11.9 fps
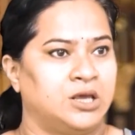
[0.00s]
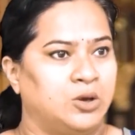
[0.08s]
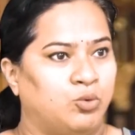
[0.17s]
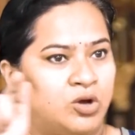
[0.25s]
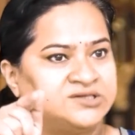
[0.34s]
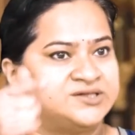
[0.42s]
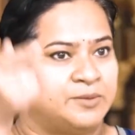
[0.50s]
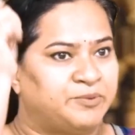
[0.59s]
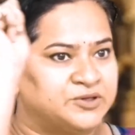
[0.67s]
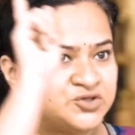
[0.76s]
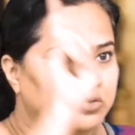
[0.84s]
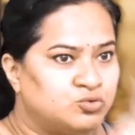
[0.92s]
was the
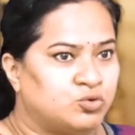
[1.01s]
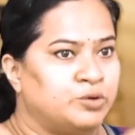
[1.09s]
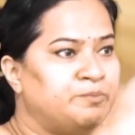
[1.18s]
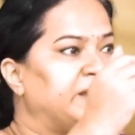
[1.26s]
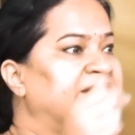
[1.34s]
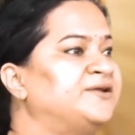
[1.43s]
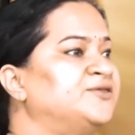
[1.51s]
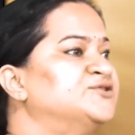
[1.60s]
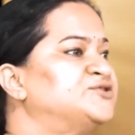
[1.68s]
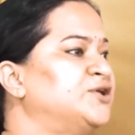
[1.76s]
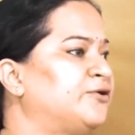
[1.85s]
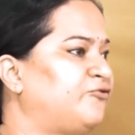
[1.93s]
person who could make it this
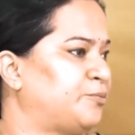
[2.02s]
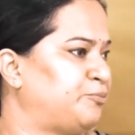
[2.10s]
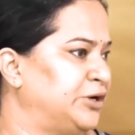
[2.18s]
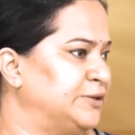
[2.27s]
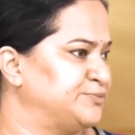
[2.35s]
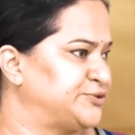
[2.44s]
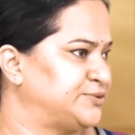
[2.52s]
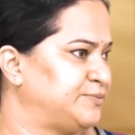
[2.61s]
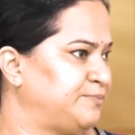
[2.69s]
year for prelims.